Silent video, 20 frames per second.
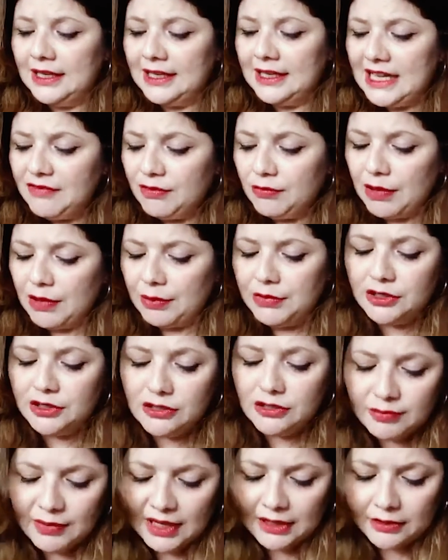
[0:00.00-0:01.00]
even when we
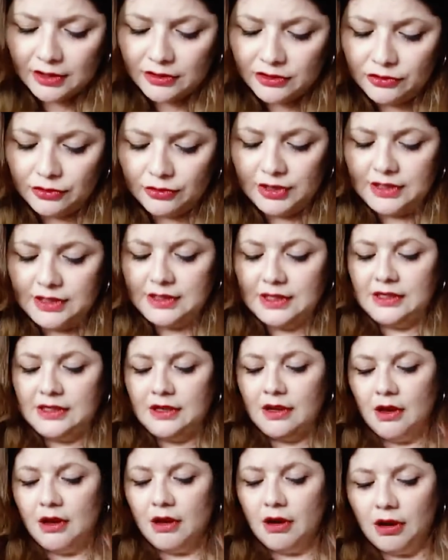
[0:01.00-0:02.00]
do make those choices,
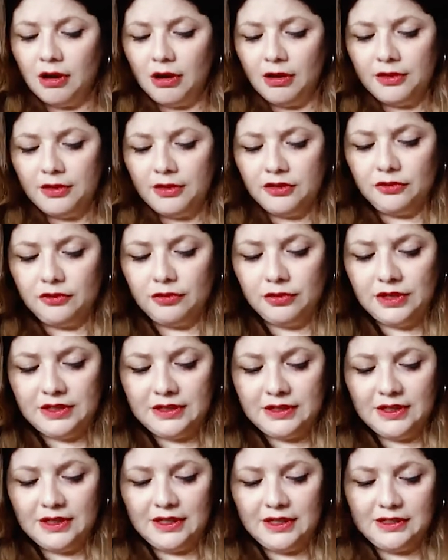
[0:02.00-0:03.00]
are those
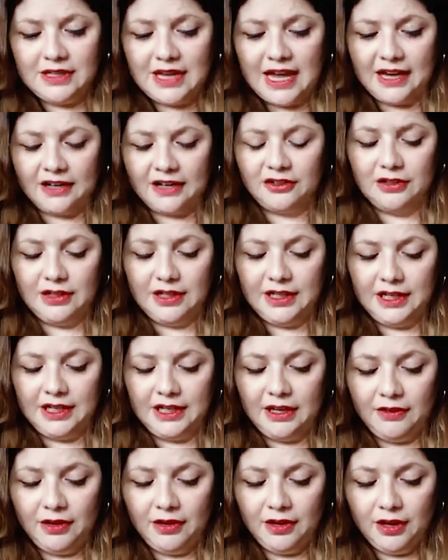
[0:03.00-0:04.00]
choices
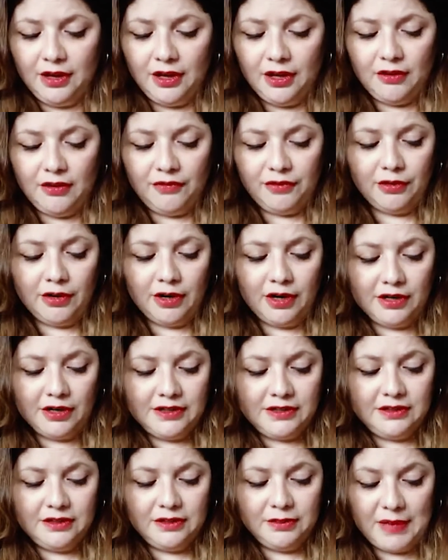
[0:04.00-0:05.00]
actually for
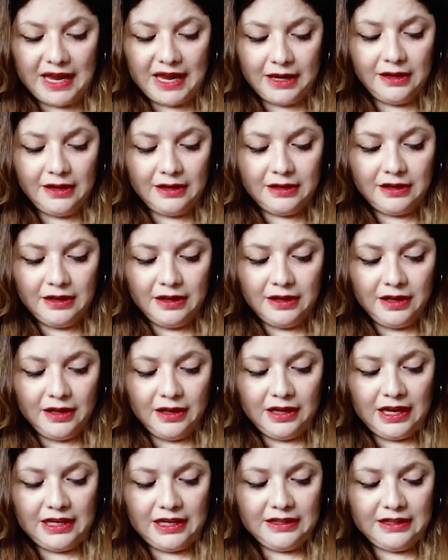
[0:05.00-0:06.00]
us to make,
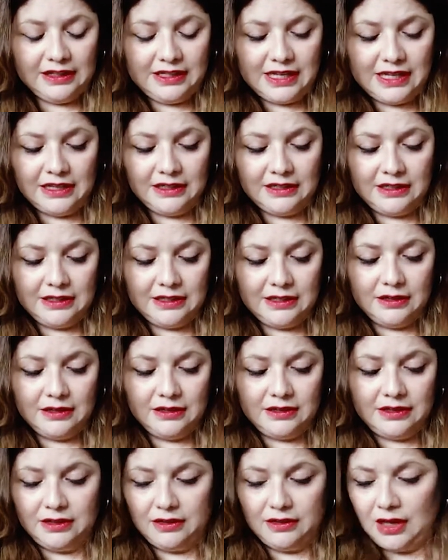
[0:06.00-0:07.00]
in the sense
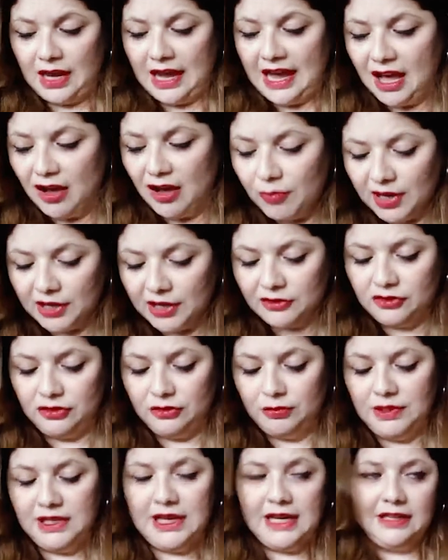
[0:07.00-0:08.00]
that how much
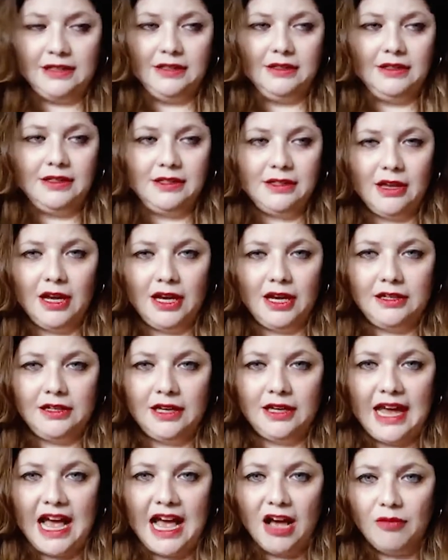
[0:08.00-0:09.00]
do we get to decide?
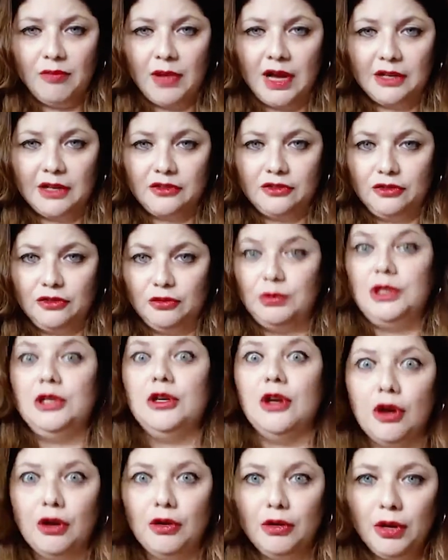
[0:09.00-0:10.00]
How much do we
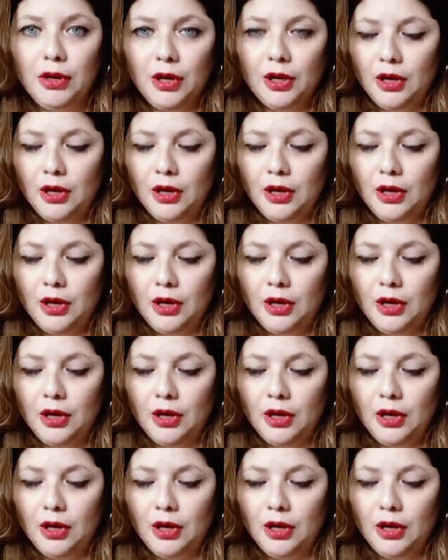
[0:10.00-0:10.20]
know?